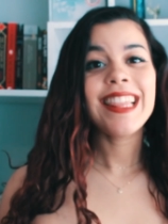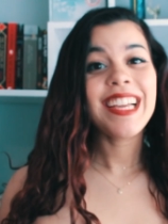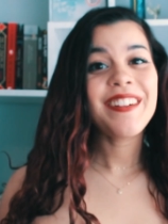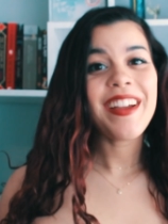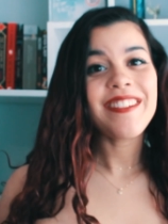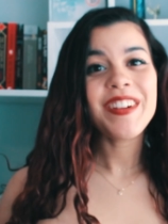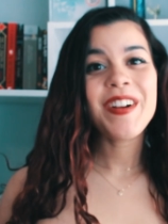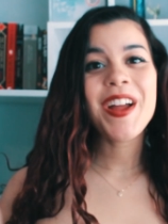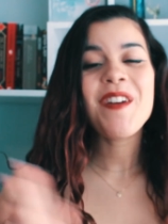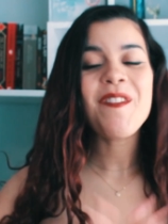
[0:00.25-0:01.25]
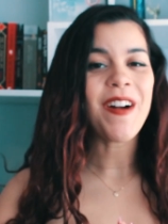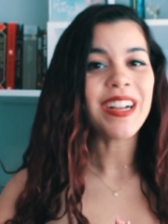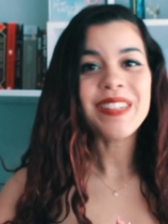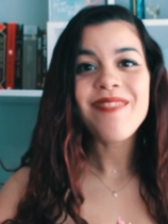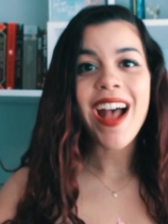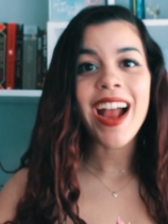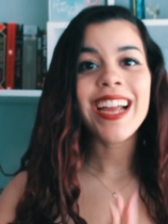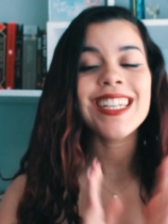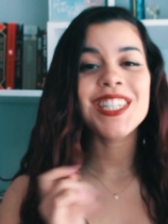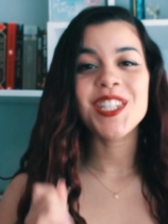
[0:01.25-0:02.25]
Hello everyone, welcome back
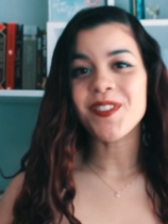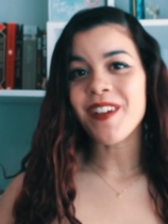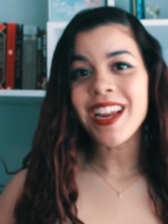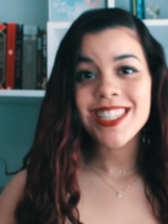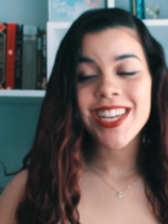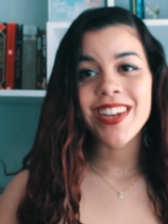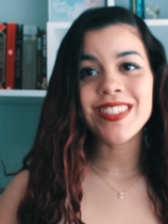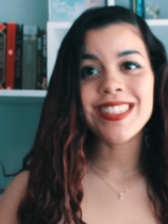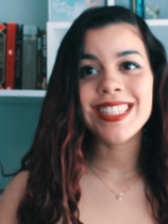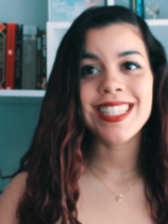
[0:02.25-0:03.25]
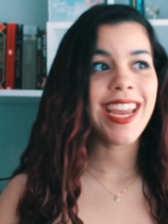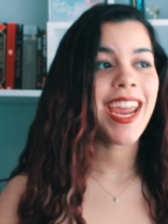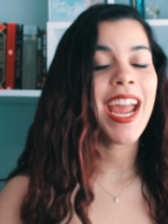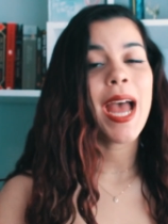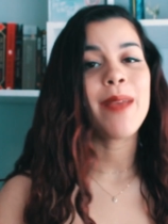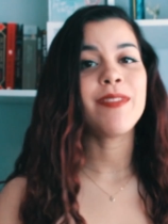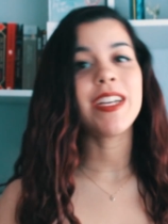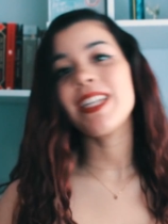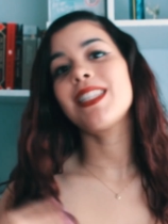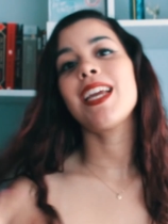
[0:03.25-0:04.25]
to my channel. Today I'm
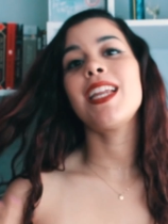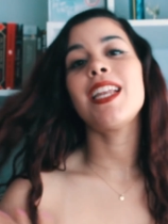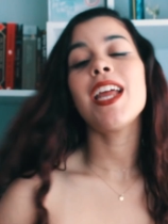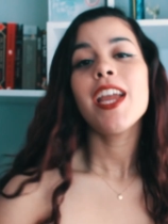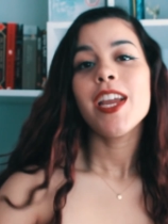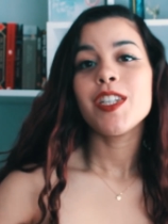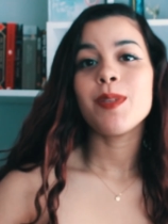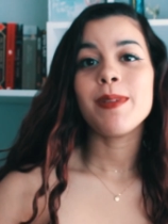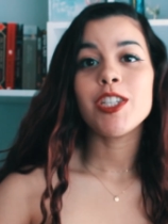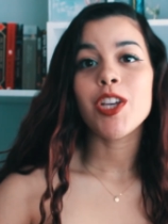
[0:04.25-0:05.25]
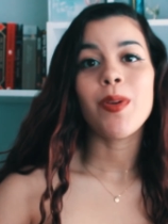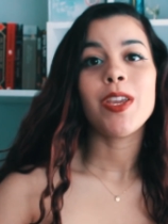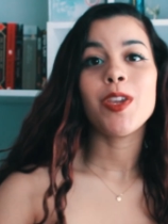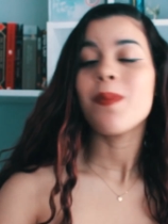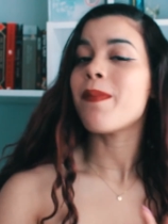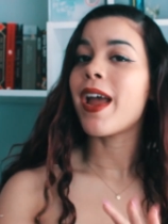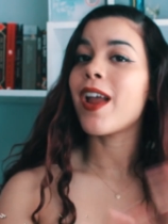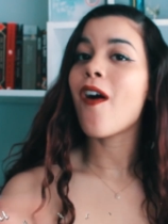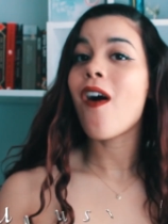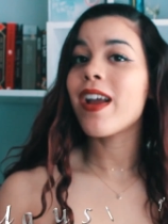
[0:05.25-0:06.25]
very excited to be showing you my
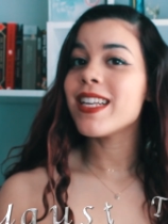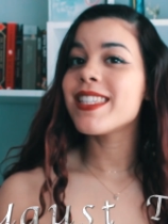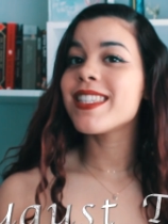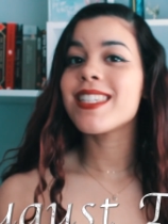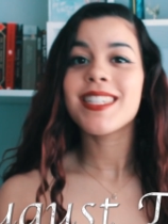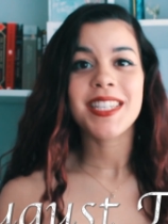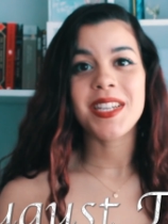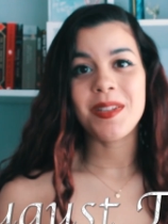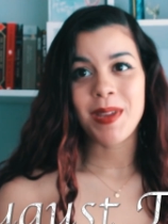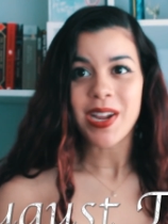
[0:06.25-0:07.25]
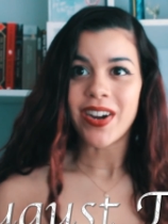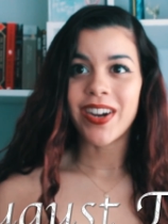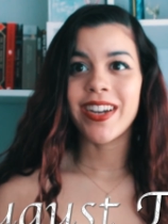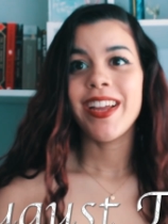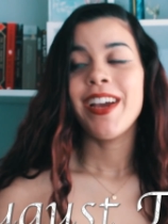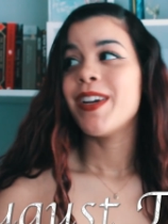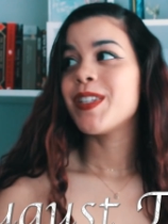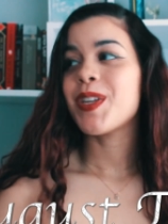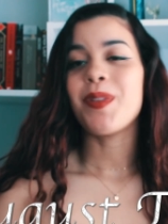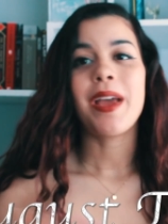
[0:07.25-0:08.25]
August TBR.
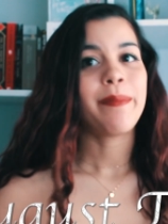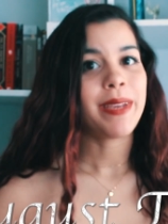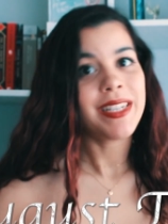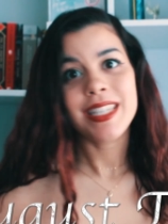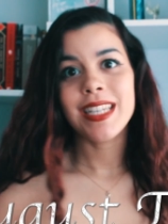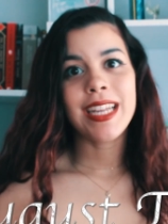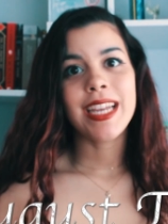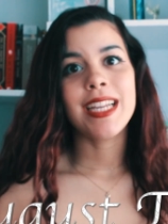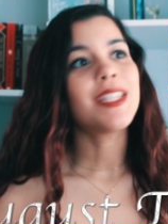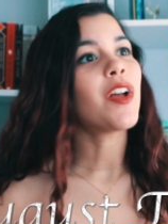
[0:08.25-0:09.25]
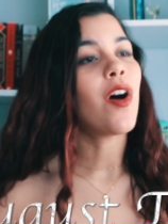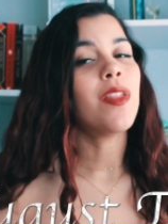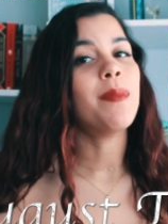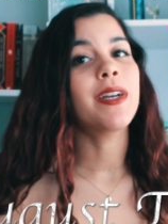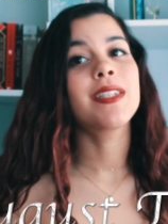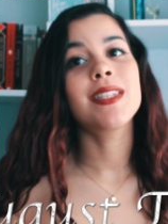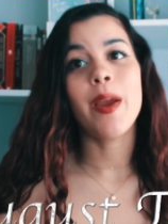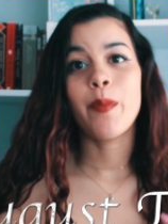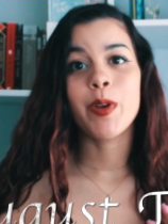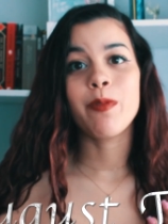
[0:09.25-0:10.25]
So that basically is all the books
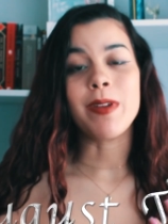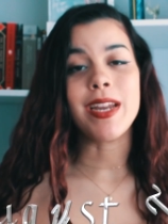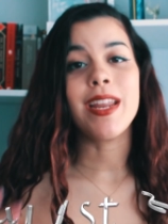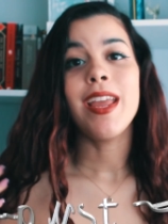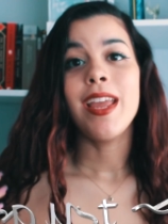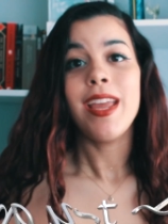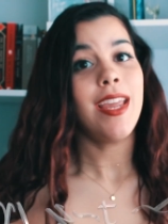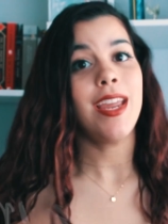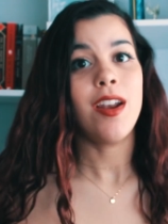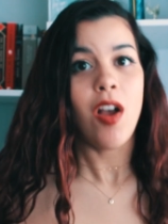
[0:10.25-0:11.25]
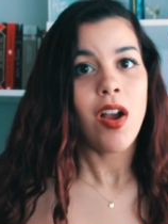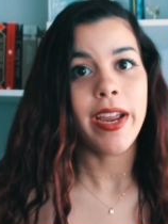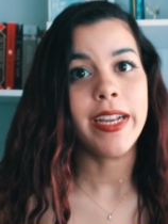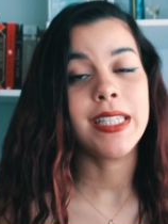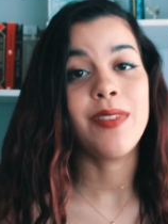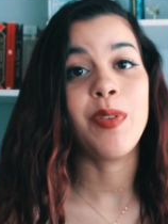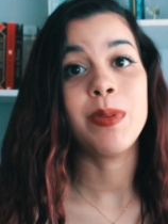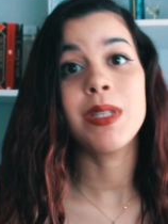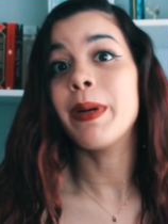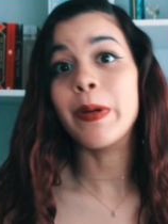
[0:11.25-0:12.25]
I want to read in August if it
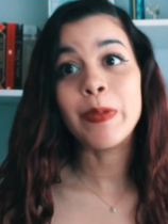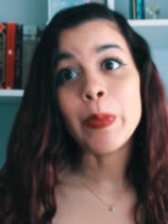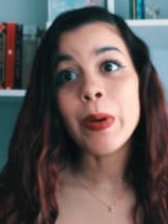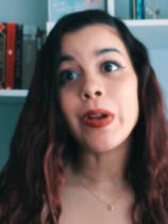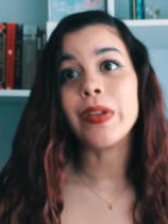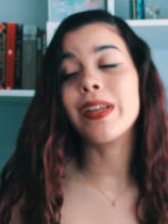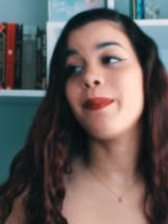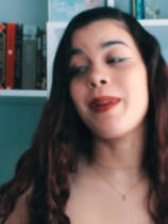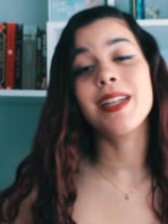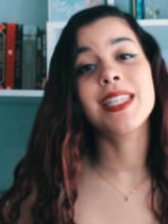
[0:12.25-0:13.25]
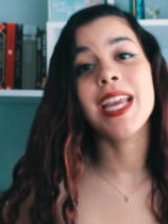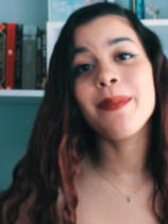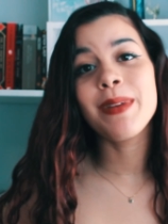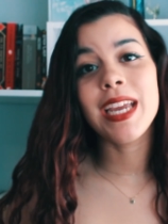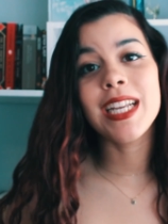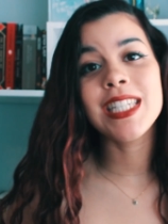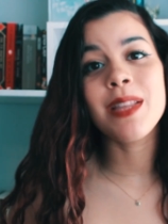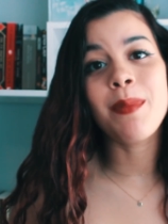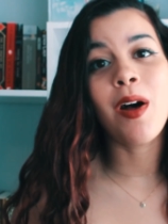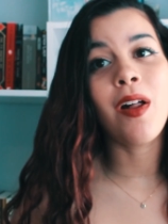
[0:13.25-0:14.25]
was a perfect world. I'm not saying I'm going to get to
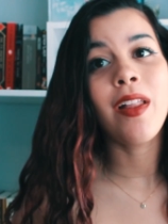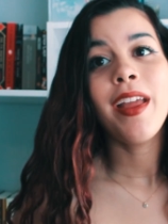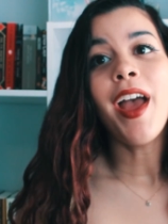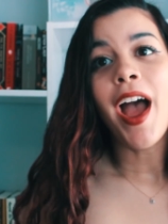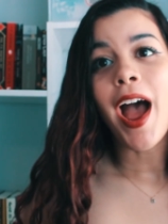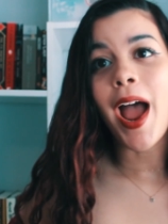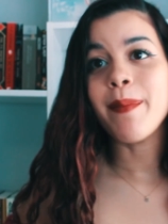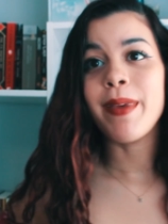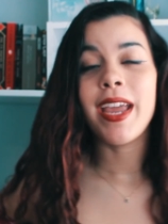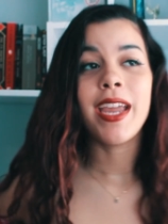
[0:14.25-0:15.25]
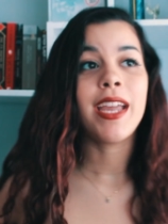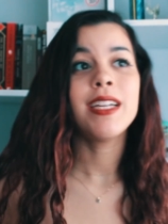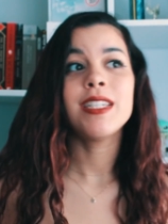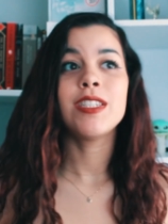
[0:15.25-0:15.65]
them all. I may